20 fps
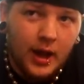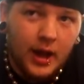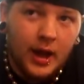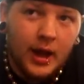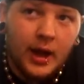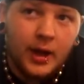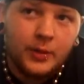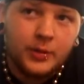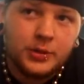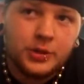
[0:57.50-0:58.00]

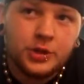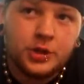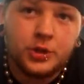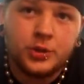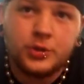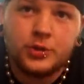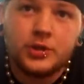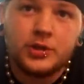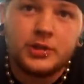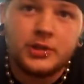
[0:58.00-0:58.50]
I would
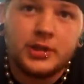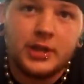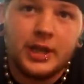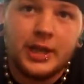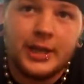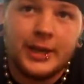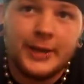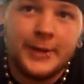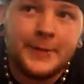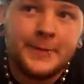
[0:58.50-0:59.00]
choose to
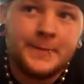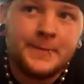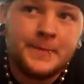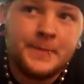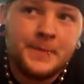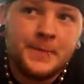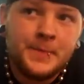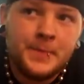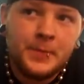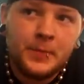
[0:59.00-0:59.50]
say
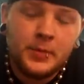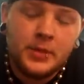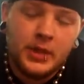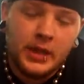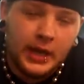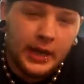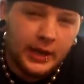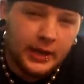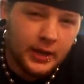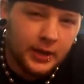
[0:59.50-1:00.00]
that I